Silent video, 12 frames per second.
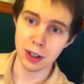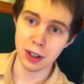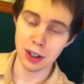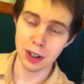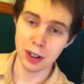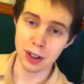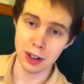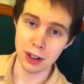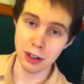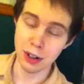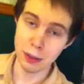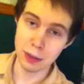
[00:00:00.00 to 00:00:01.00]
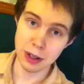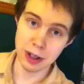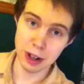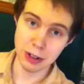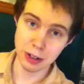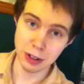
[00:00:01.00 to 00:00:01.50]
Okay, you got to be
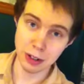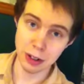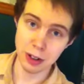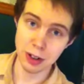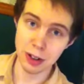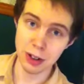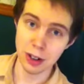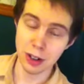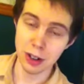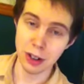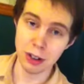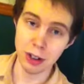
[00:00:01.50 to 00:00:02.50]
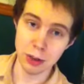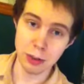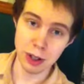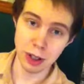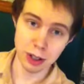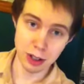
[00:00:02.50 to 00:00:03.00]
down to earth, you got to
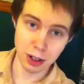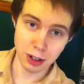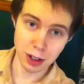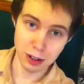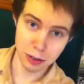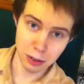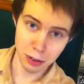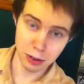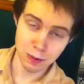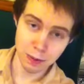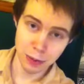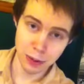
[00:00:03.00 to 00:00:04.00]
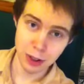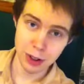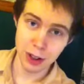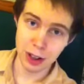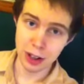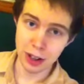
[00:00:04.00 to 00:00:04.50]
be at their level,
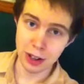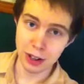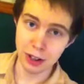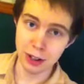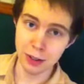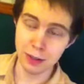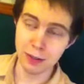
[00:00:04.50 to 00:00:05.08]
and